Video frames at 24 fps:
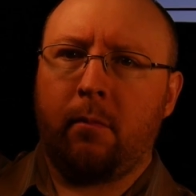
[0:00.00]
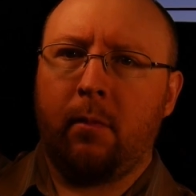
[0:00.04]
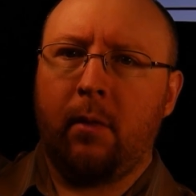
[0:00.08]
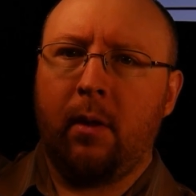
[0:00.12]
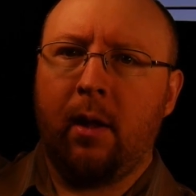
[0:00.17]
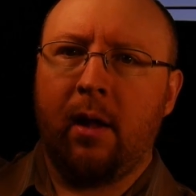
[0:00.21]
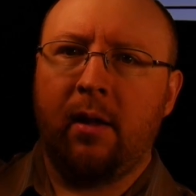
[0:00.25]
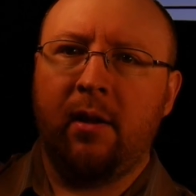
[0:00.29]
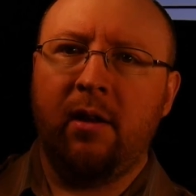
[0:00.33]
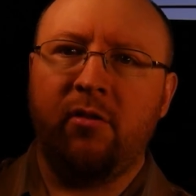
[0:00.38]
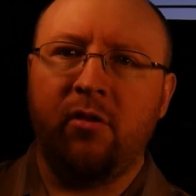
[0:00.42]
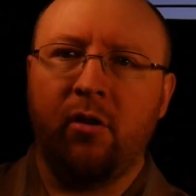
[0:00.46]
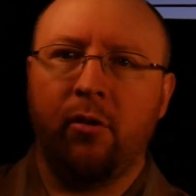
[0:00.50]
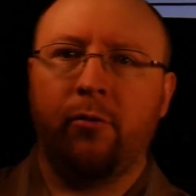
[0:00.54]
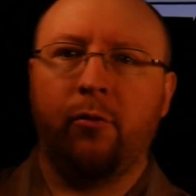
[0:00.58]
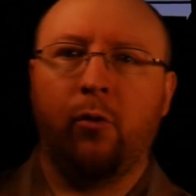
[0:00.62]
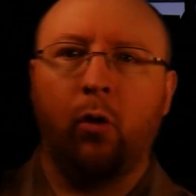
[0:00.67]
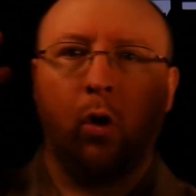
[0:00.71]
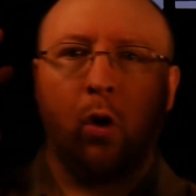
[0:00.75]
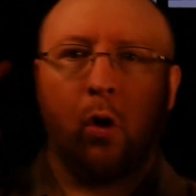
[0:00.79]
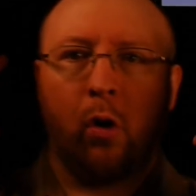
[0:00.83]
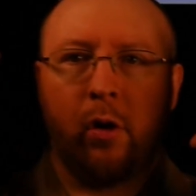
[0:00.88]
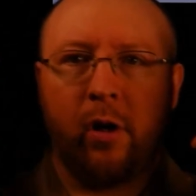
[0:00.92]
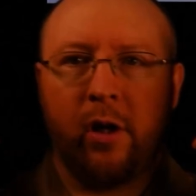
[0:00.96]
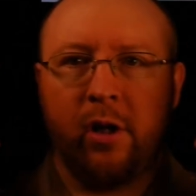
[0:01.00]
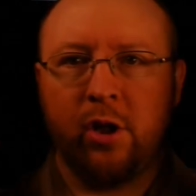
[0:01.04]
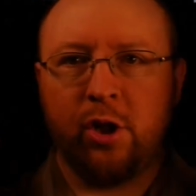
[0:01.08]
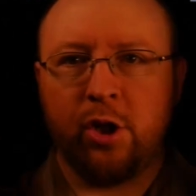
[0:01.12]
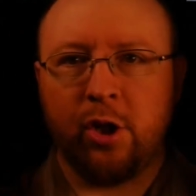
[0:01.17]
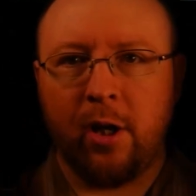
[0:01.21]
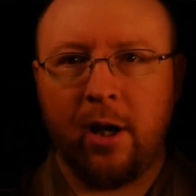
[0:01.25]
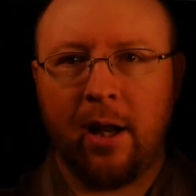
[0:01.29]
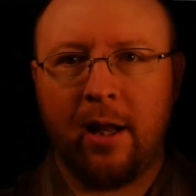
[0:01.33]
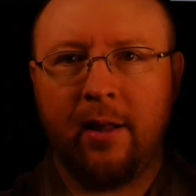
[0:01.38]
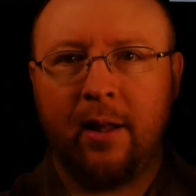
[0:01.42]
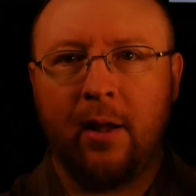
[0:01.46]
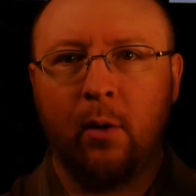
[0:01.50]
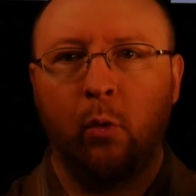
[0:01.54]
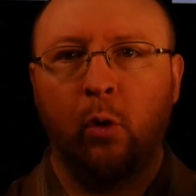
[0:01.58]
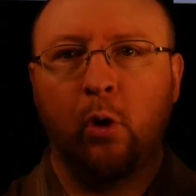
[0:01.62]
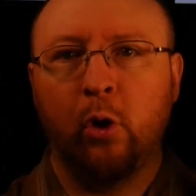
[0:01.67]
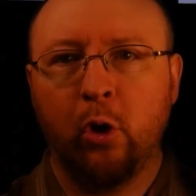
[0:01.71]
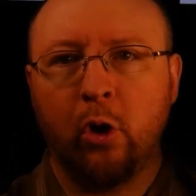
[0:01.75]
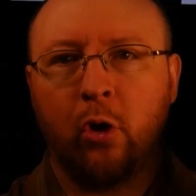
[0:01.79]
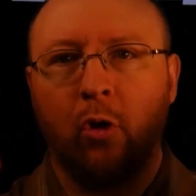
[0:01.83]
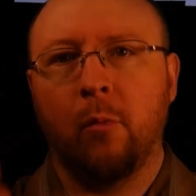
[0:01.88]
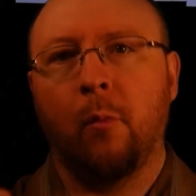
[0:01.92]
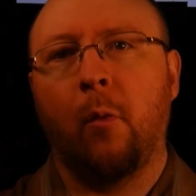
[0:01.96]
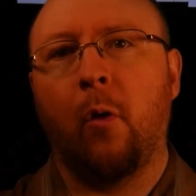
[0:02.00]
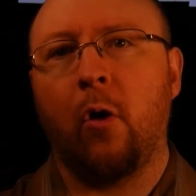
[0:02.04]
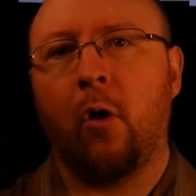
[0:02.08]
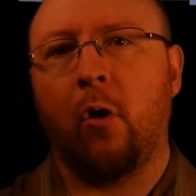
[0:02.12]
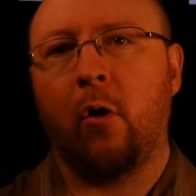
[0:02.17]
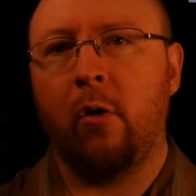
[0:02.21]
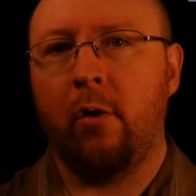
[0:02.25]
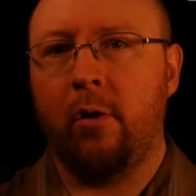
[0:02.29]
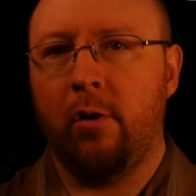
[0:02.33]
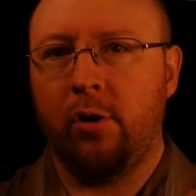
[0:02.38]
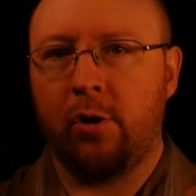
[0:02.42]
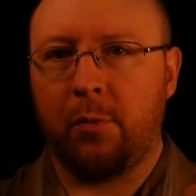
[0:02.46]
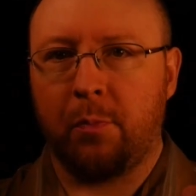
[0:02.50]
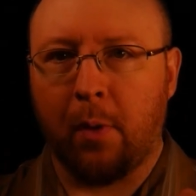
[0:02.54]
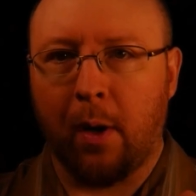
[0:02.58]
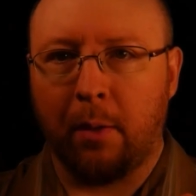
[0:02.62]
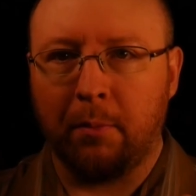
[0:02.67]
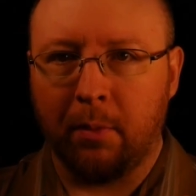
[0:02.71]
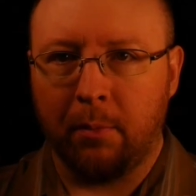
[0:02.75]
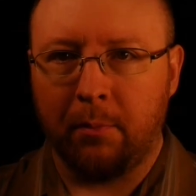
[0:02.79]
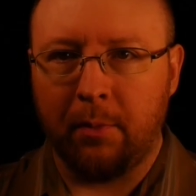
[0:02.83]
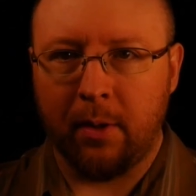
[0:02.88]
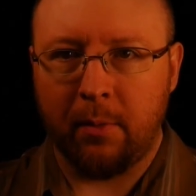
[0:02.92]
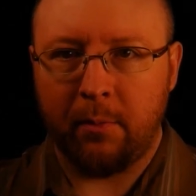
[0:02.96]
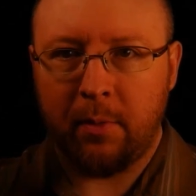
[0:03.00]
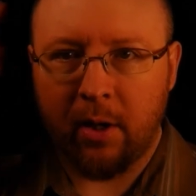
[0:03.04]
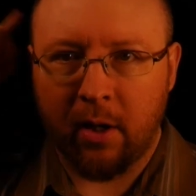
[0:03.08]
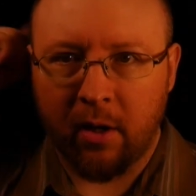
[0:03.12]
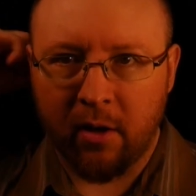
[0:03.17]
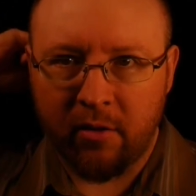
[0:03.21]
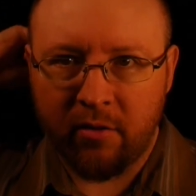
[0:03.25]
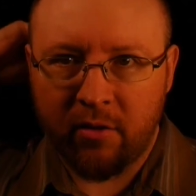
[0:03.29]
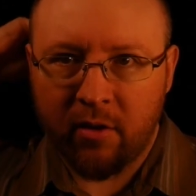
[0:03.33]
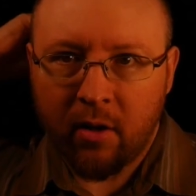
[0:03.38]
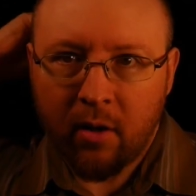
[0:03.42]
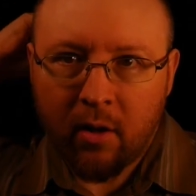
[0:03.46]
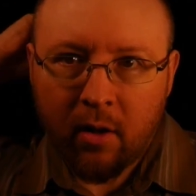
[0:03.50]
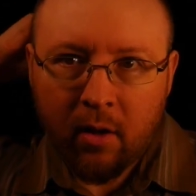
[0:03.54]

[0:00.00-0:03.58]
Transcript: Yeah, these are full orange, and they will look more orange probably because